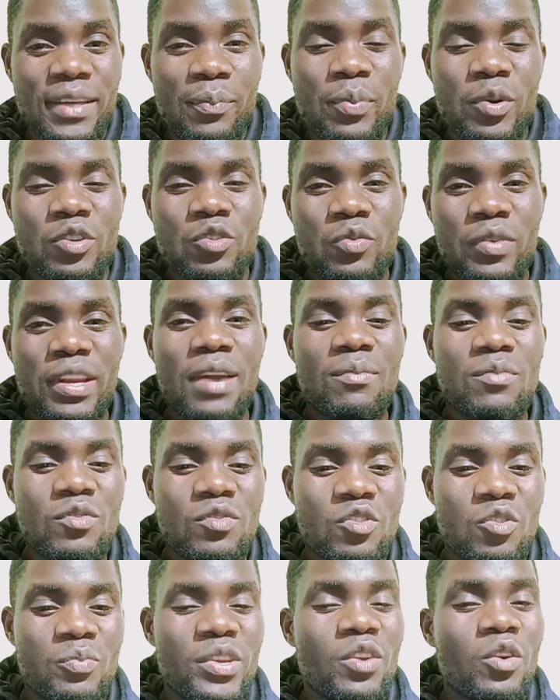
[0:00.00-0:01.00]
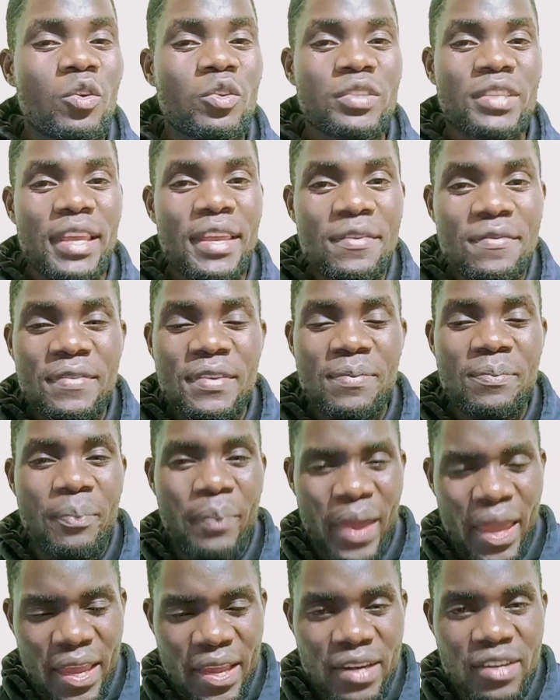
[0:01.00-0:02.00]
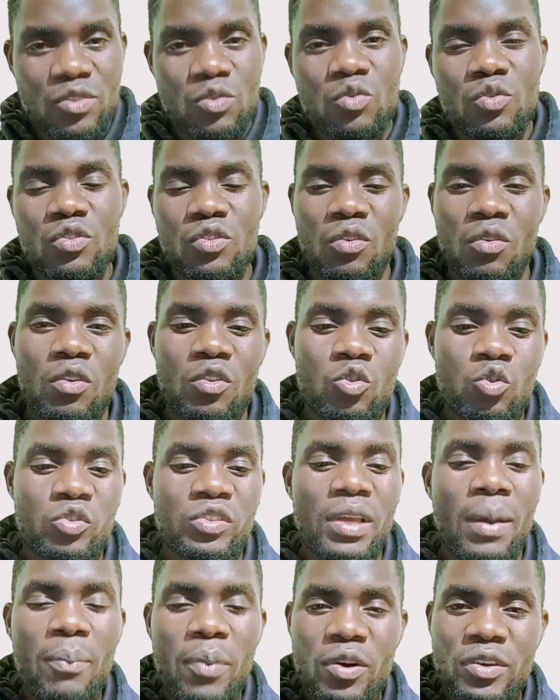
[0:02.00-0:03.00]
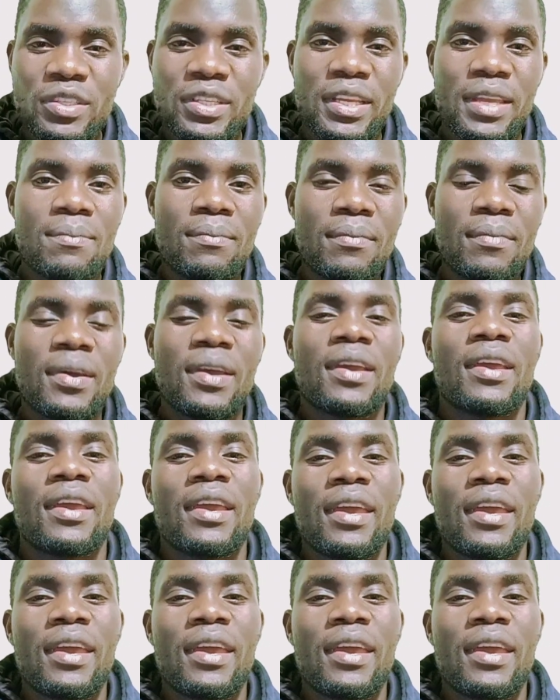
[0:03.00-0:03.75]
support William Ruto, because if he paid Ruto to support him,